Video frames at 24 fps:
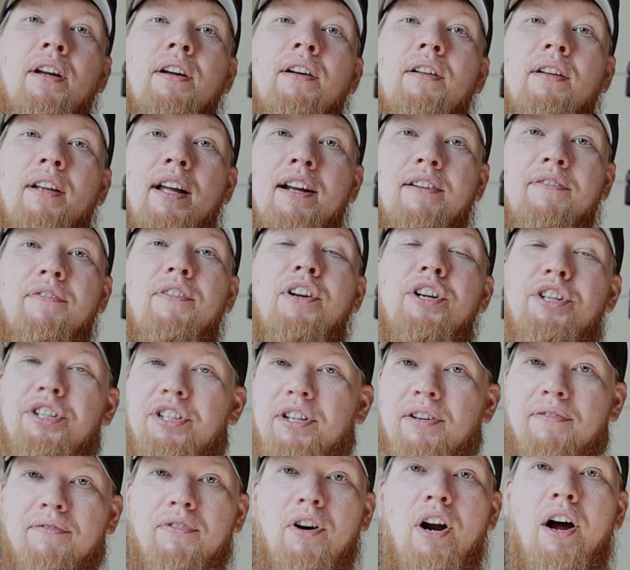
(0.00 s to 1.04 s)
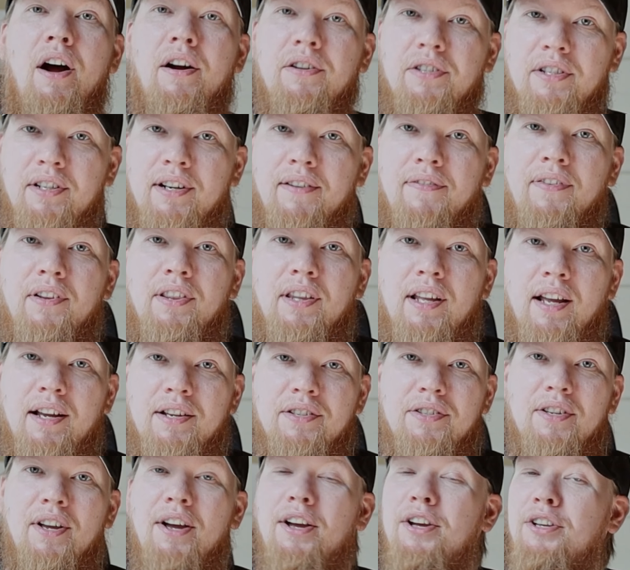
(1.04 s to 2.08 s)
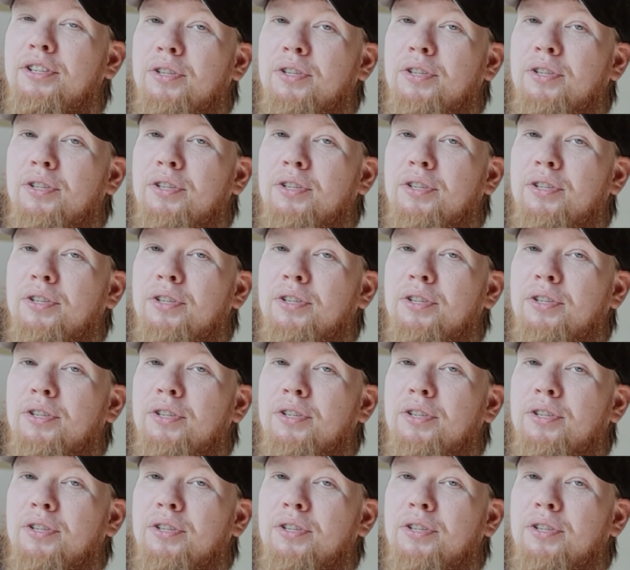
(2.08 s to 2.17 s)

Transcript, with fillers: and collect fish and frogs and different things.